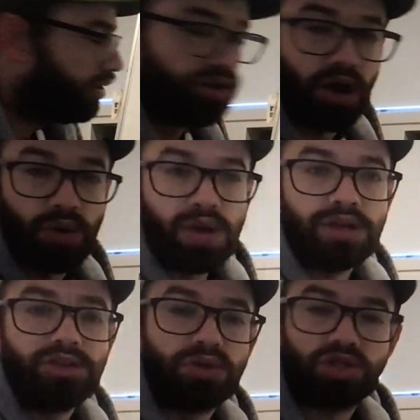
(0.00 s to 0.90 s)
no.
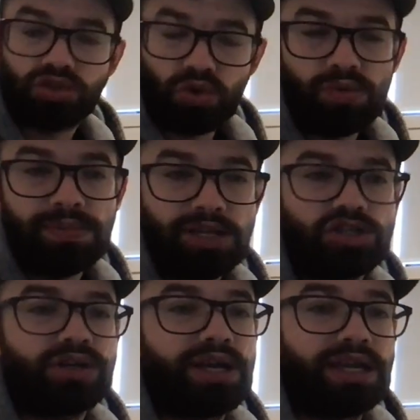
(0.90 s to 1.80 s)
You would still
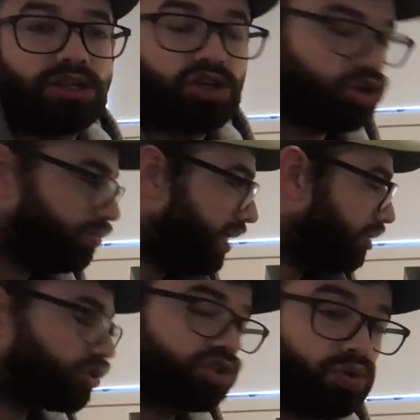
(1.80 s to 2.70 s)
measure it in cubed,
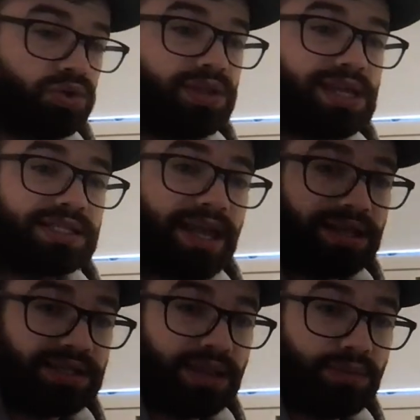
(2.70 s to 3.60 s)
and you'd still do the
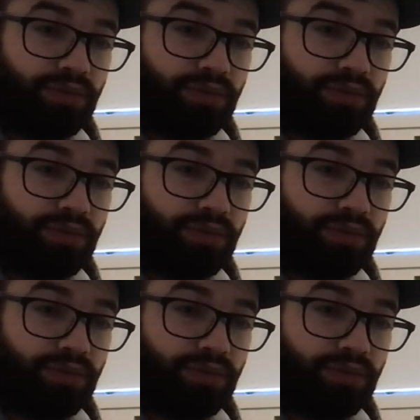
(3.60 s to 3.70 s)
exact same